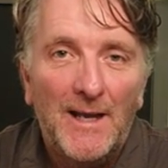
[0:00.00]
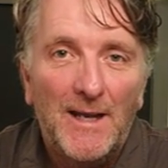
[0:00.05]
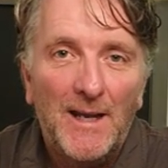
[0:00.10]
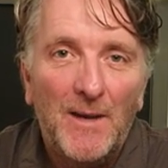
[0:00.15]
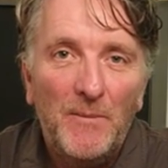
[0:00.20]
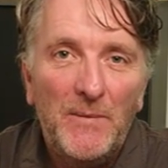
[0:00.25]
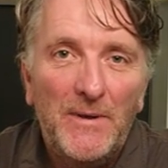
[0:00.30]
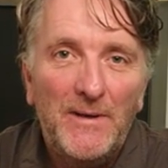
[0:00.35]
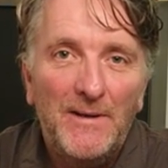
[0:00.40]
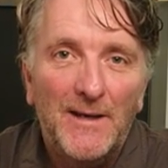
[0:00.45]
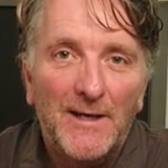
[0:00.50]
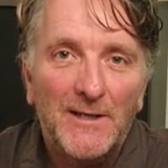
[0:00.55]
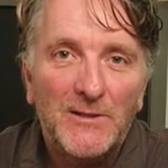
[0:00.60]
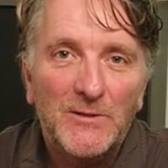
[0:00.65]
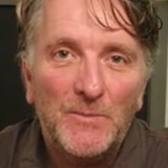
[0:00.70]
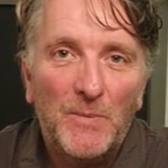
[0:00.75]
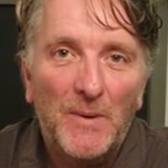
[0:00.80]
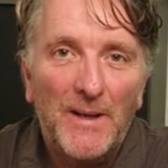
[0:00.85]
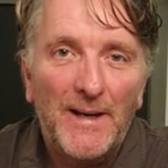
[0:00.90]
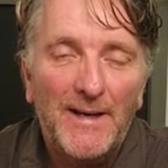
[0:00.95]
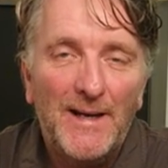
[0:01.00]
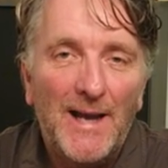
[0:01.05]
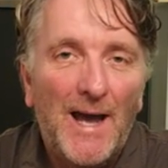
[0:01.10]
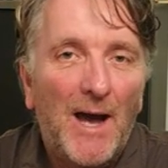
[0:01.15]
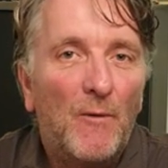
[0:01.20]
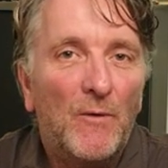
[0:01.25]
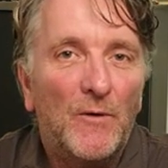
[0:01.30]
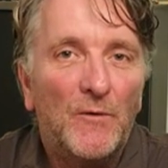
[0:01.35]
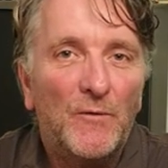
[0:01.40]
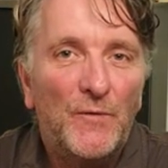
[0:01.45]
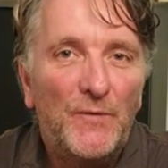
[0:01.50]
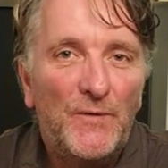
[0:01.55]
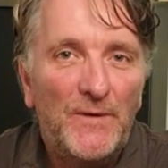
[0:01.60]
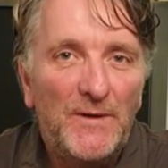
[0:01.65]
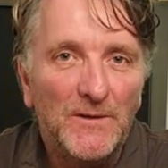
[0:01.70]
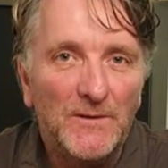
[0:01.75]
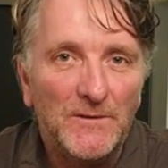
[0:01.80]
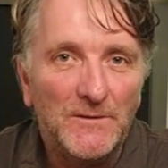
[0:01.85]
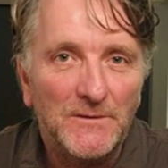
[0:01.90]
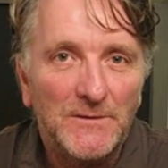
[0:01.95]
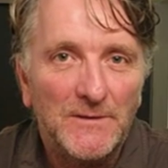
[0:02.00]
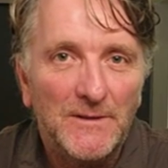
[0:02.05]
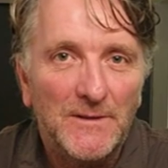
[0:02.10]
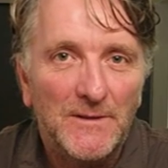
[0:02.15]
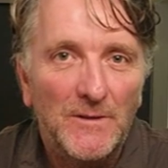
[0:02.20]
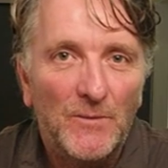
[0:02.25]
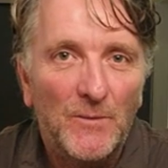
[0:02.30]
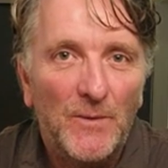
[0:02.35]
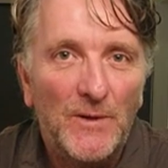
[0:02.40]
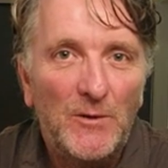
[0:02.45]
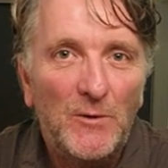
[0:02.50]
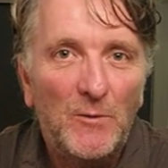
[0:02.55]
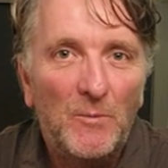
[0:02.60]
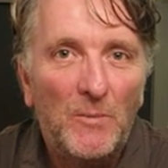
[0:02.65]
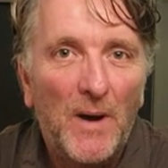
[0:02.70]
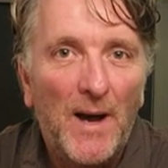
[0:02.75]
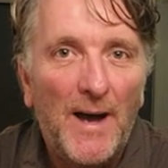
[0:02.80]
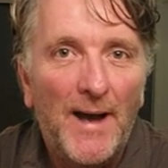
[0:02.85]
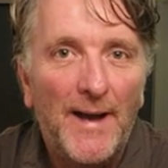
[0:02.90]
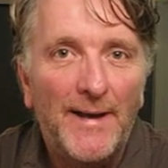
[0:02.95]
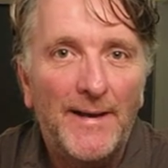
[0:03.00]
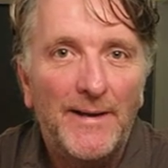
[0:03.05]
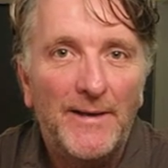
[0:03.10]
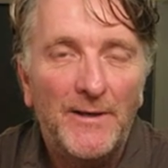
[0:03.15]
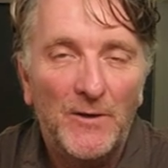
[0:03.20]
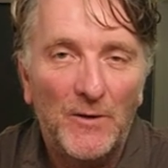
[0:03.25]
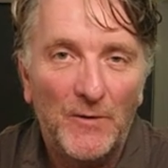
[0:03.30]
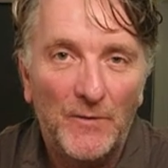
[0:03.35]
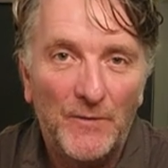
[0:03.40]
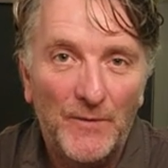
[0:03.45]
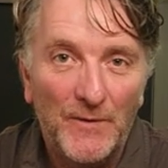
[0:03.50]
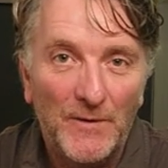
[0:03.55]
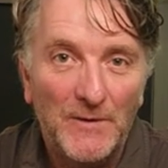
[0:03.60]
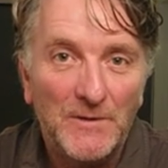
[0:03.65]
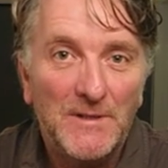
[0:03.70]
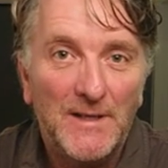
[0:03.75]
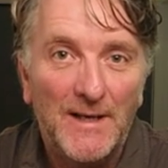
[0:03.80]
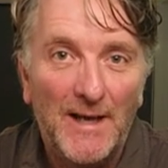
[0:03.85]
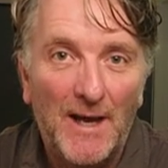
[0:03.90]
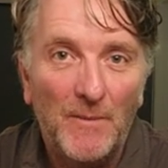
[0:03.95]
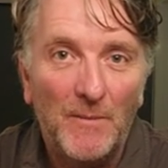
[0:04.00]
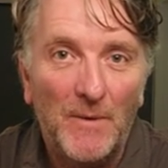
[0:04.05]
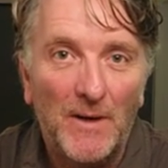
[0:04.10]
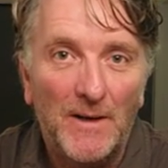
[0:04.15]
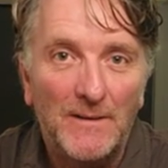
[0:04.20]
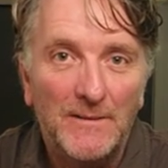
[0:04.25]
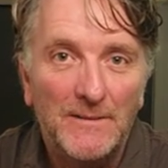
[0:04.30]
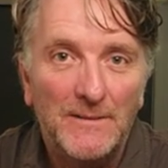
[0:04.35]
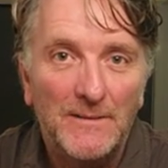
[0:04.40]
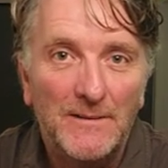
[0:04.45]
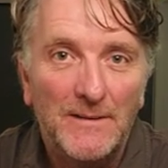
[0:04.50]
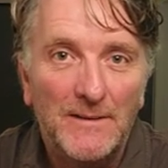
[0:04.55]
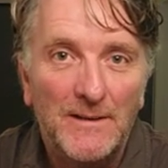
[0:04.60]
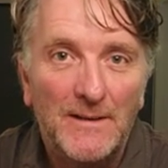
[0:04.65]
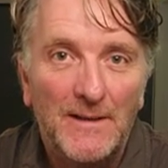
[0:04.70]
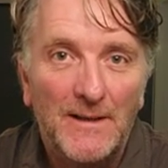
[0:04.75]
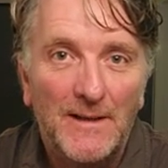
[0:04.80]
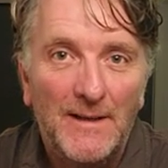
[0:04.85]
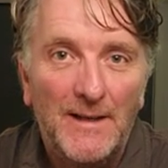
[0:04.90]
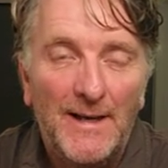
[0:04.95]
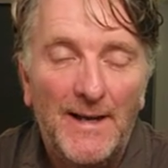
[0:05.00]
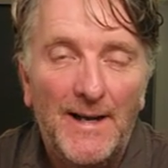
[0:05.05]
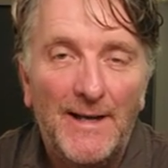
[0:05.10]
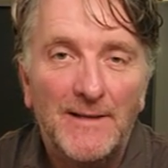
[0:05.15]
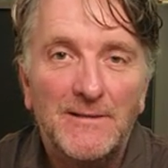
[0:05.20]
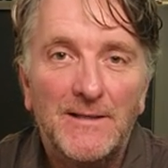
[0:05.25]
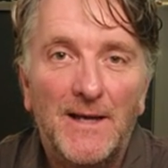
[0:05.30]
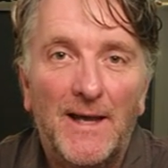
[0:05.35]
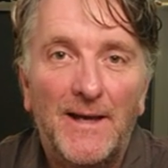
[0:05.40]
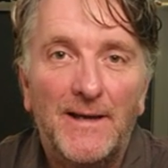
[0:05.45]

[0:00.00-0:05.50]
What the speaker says: Let me explain how it feels when you buy your first camera. It's